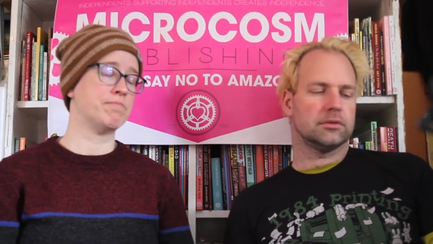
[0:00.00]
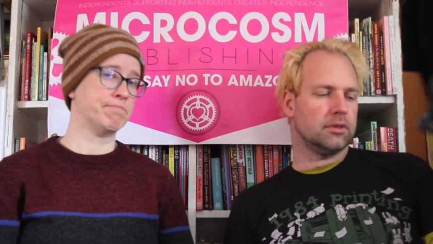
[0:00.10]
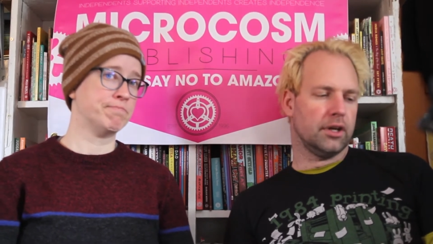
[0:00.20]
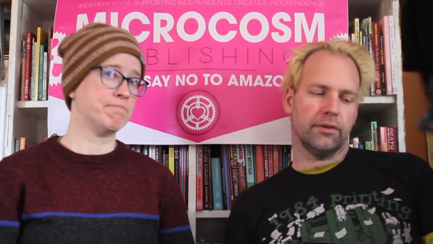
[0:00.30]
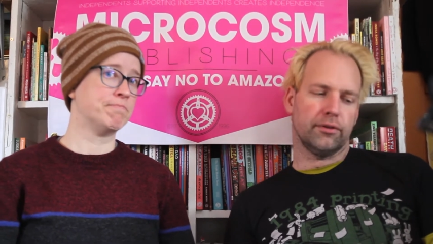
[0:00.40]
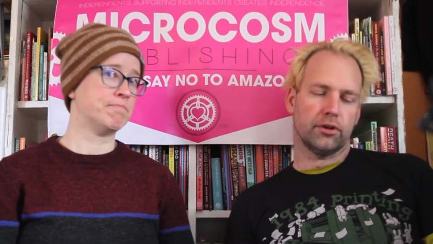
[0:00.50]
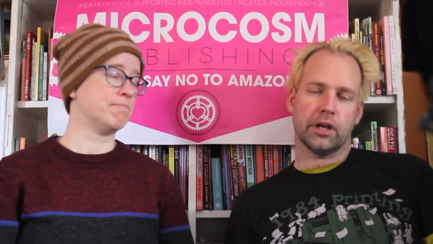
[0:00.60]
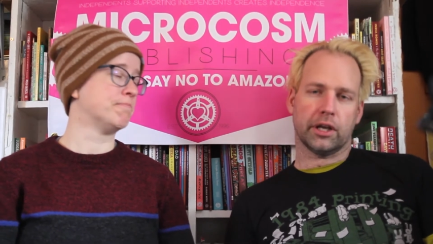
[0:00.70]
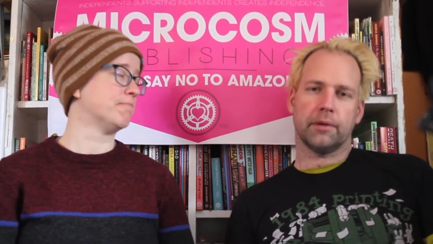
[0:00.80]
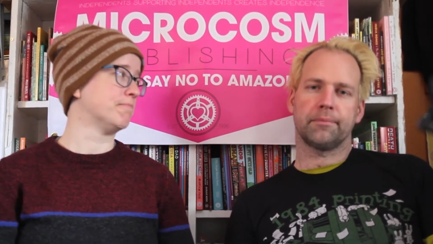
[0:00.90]
Speaker 1: Look, if you're
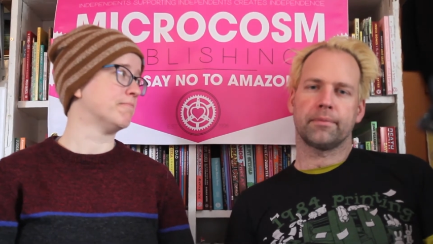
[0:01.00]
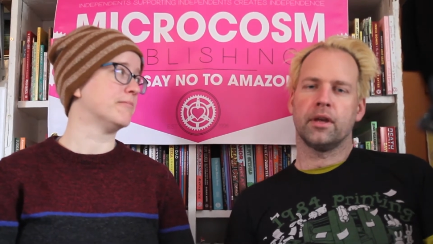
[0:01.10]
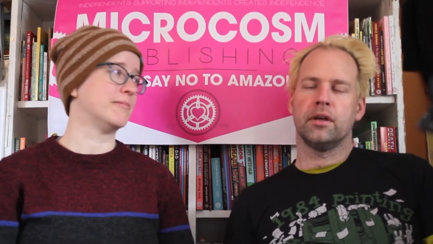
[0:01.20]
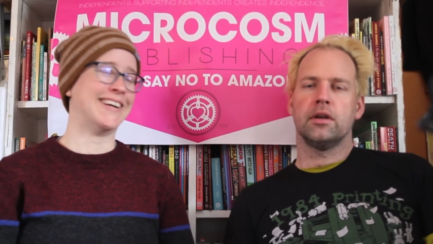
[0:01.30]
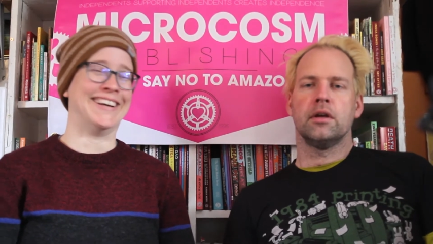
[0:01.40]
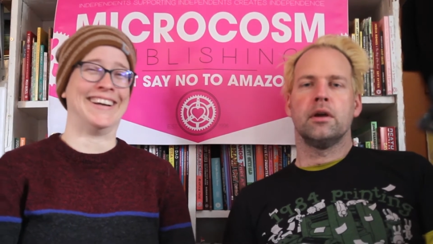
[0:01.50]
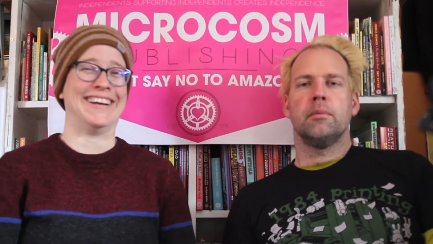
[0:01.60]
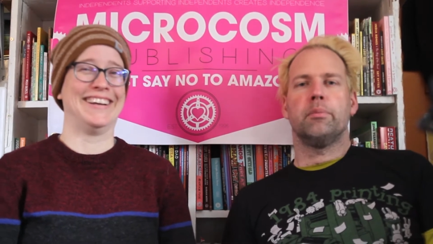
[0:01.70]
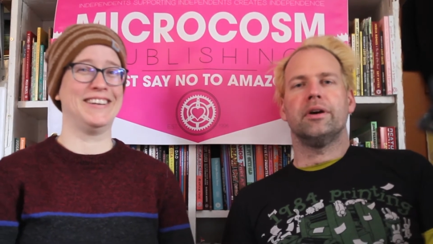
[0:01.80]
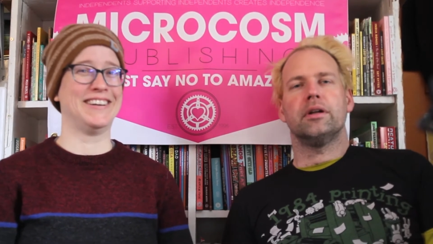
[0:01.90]
lucky.
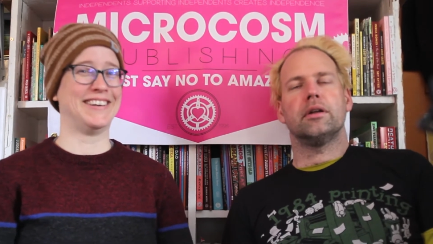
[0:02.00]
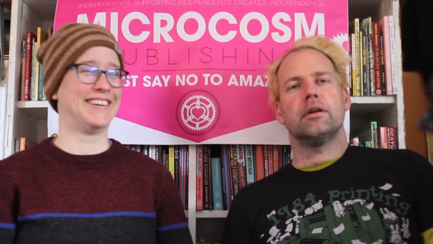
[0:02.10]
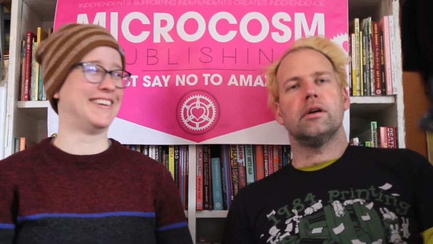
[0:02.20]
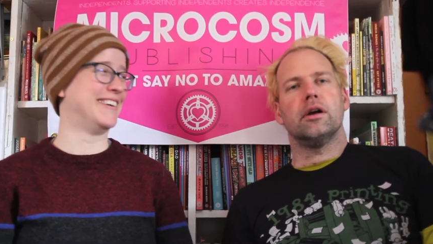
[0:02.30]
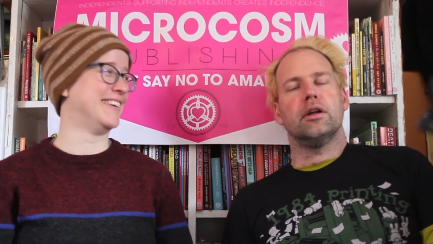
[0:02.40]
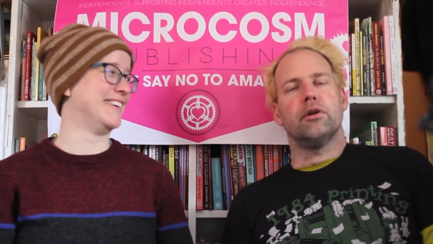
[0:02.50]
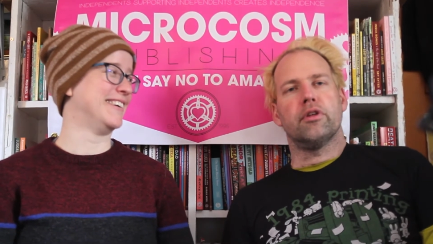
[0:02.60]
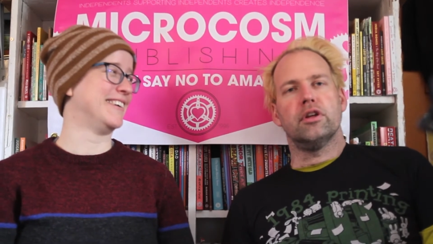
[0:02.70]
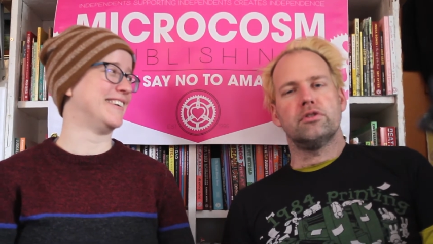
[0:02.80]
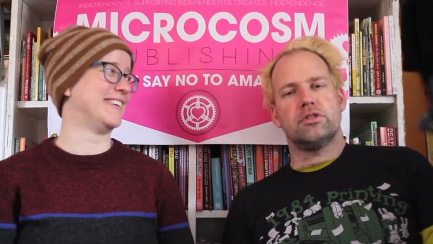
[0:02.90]
But, you know,
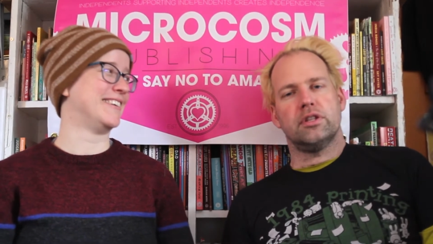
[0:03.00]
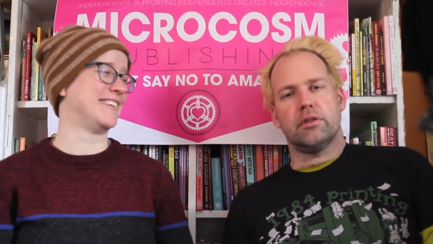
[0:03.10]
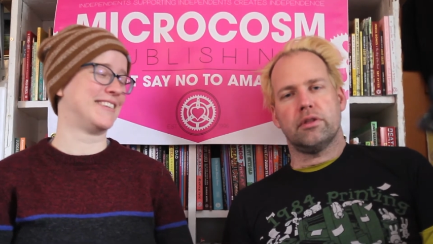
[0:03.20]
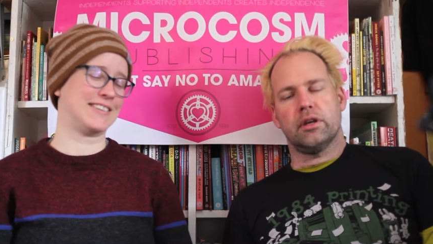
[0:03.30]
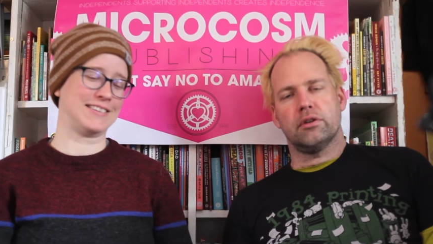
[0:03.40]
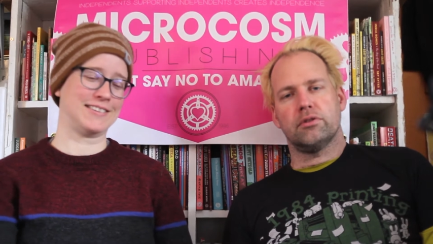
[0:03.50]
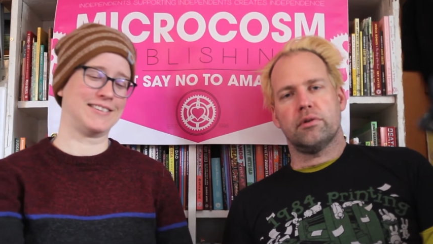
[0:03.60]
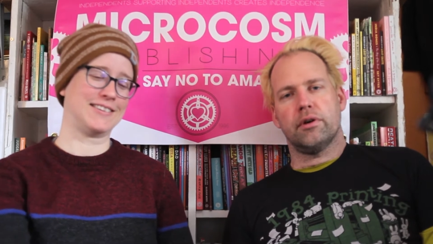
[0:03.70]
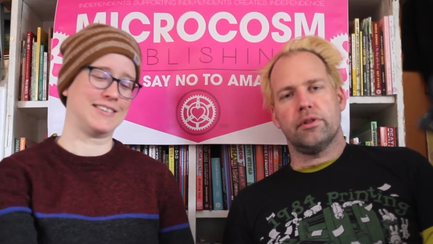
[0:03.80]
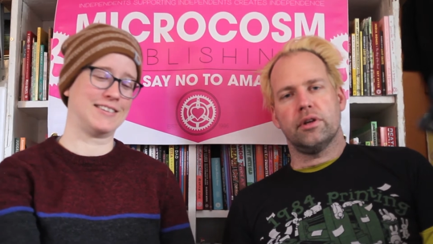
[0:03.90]
the interesting thing to
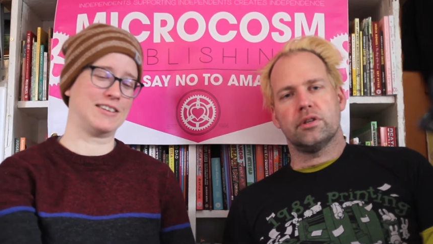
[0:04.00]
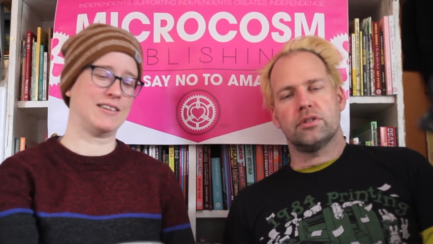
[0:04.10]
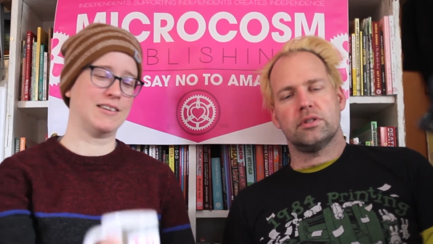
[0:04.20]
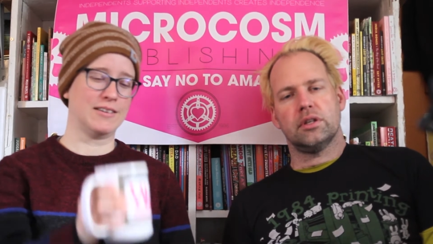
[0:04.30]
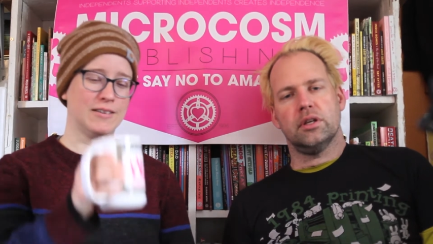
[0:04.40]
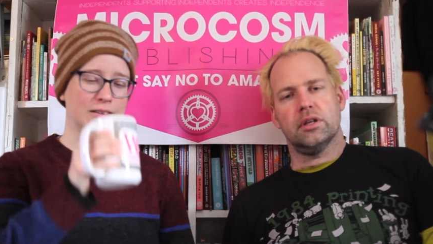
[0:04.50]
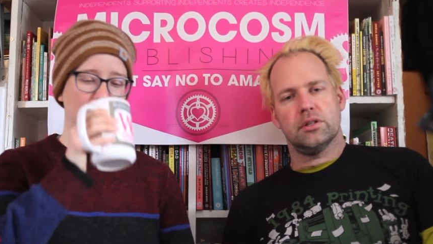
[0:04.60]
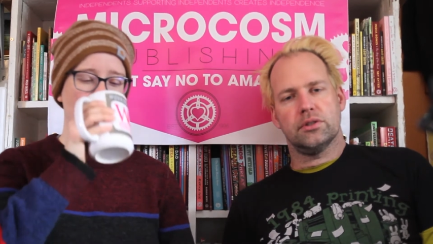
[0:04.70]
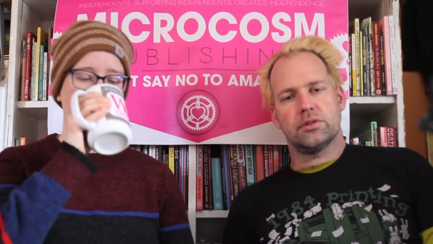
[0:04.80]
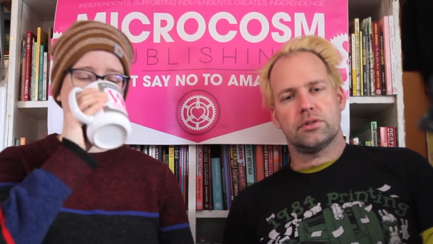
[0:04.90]
all this
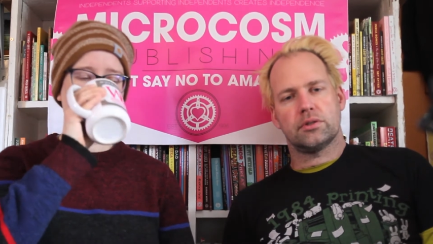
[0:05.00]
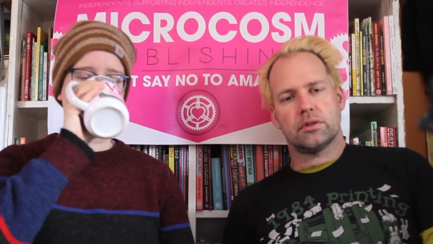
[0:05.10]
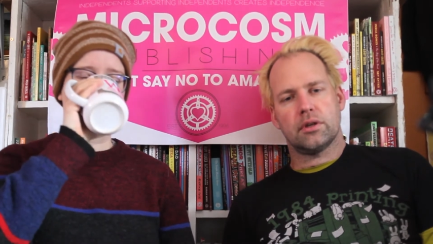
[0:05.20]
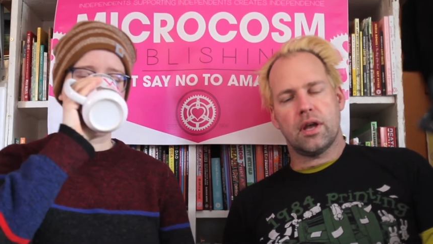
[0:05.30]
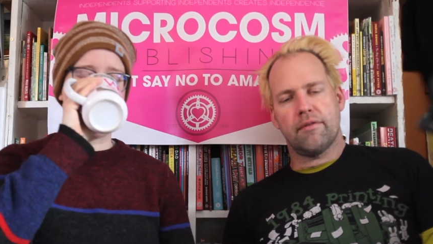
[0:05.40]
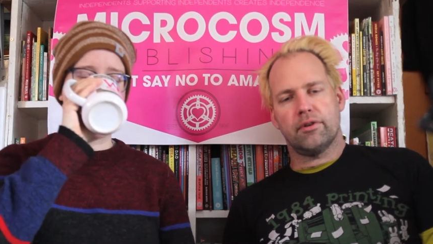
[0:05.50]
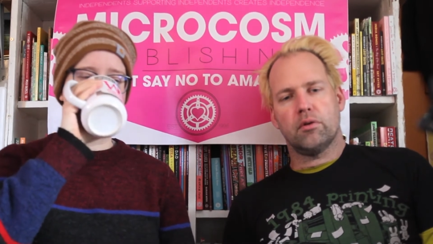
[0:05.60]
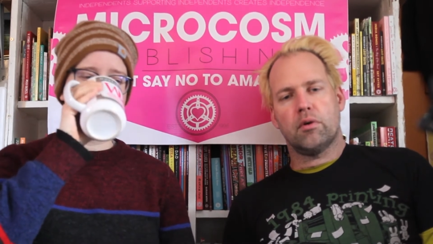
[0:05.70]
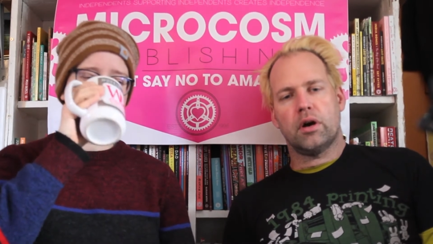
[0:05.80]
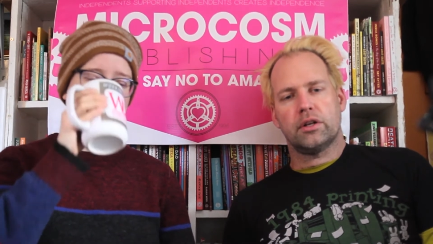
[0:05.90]
is having
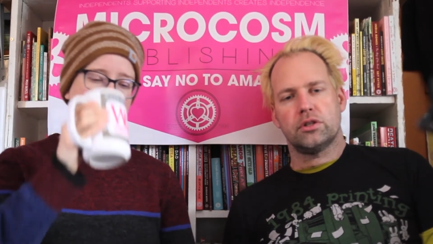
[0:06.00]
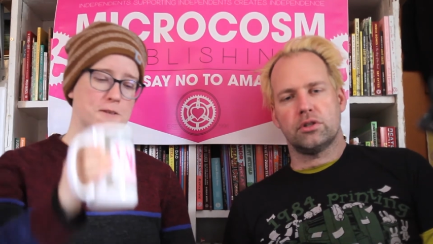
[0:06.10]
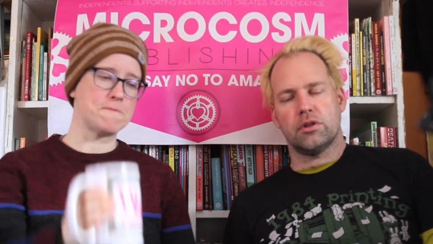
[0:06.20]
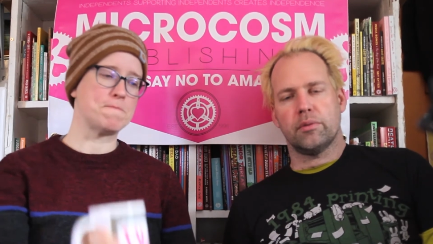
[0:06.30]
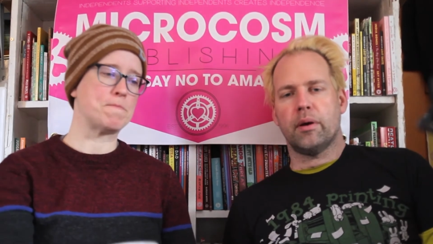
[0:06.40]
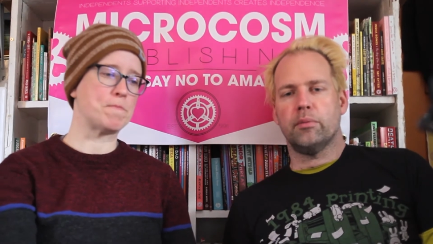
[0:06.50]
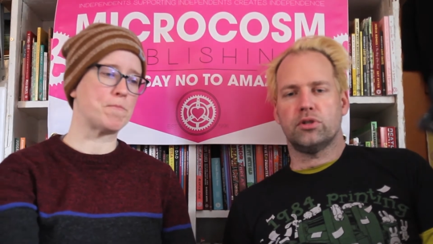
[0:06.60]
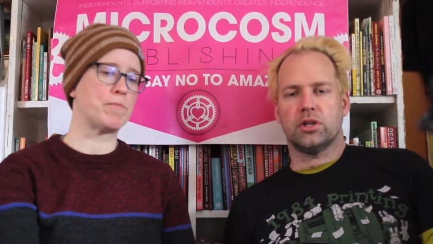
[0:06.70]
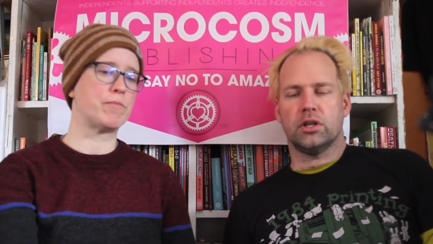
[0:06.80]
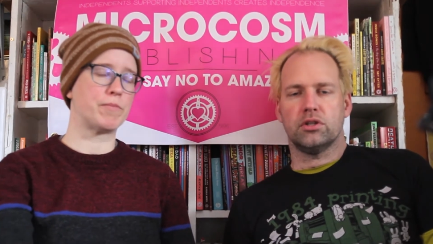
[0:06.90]
watched the
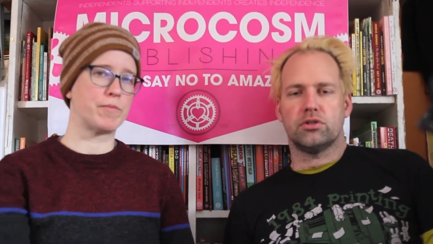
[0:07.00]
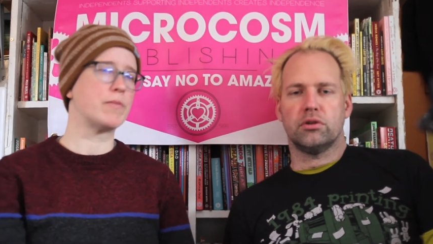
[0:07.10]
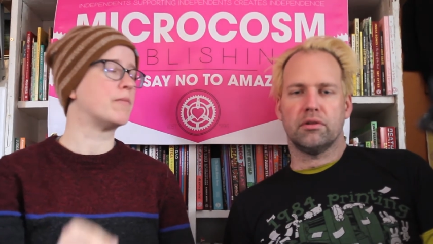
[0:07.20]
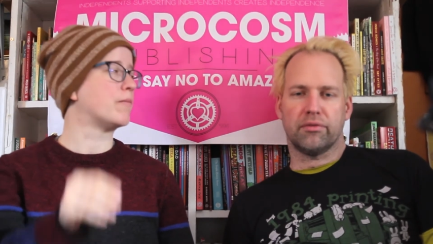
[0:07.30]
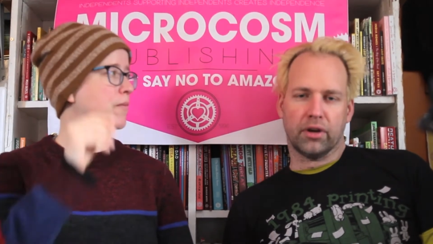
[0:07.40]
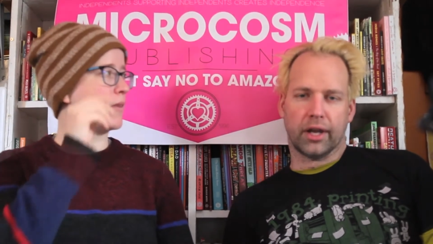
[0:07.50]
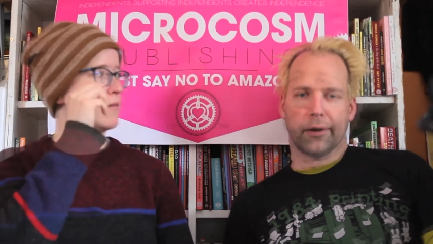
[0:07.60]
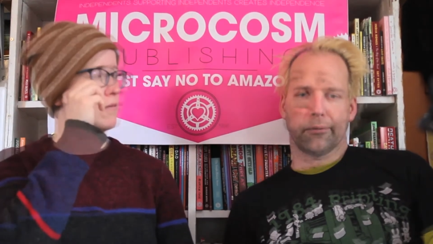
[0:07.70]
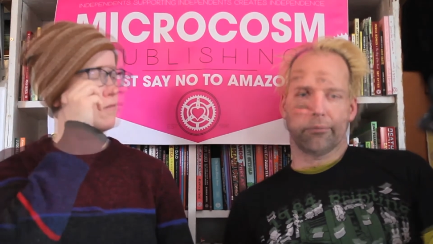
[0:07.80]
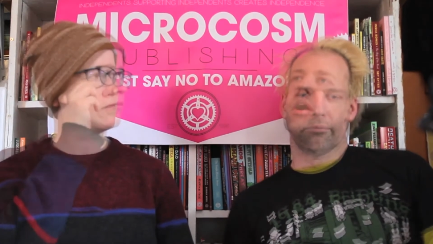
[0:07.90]
publishing industry freak out.